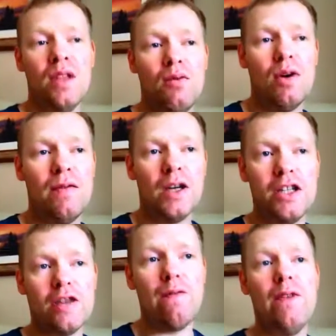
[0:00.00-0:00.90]
well, if I
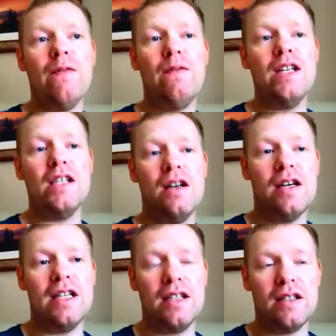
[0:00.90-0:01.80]
do 50
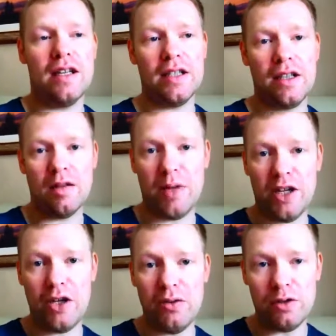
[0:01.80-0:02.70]
sites, that's going to be a
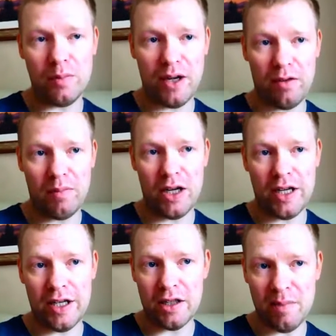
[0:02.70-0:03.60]
huge amount of
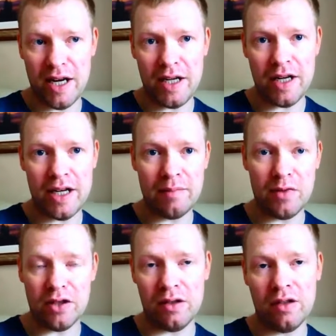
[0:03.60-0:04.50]
money in domain
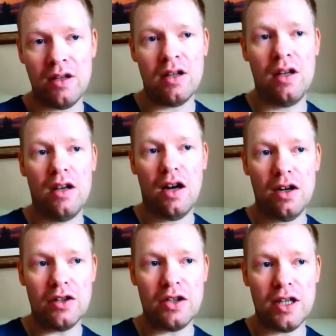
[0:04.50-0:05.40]
names and
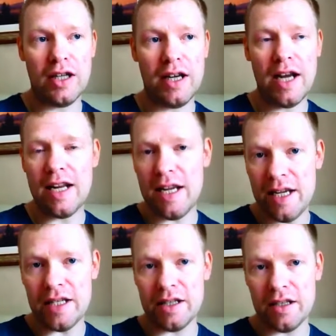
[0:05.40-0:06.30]
hosting, and it
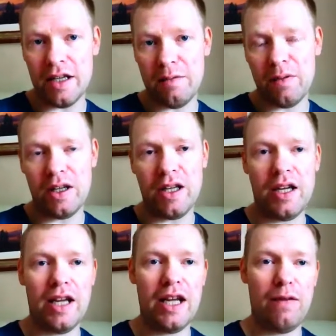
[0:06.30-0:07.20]
is
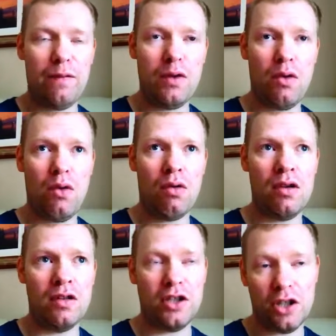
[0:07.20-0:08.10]
if you're
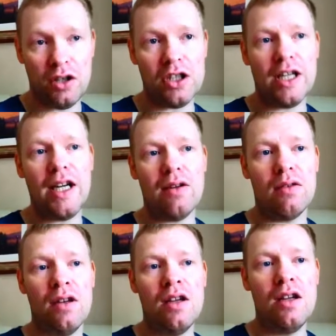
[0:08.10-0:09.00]
starting
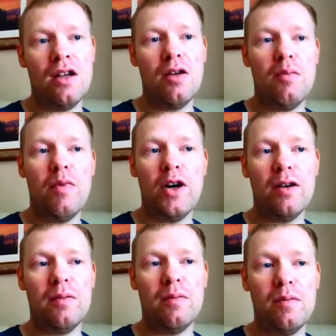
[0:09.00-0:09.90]
out.
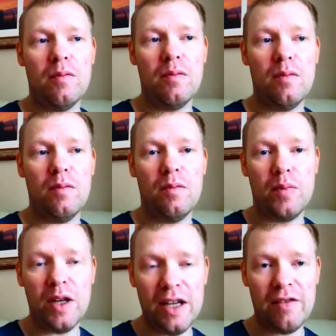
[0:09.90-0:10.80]
But
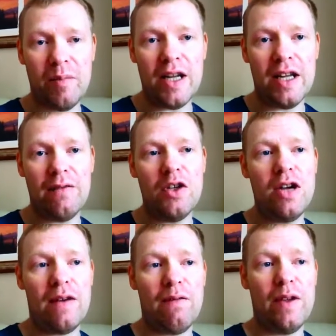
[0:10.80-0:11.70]
believe me, if you
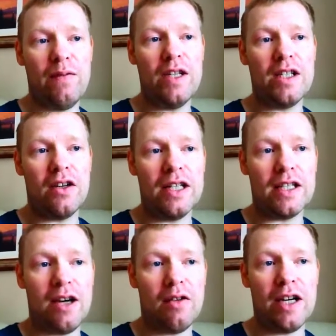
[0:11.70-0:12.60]
have 50
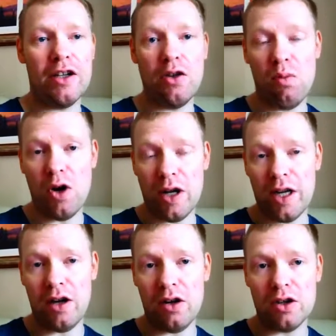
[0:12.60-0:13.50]
sites out there and you're
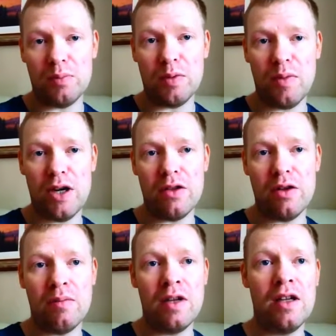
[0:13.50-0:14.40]
working hard to promote
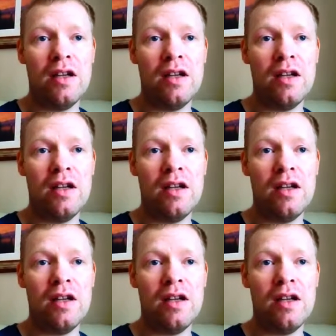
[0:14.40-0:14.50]
them,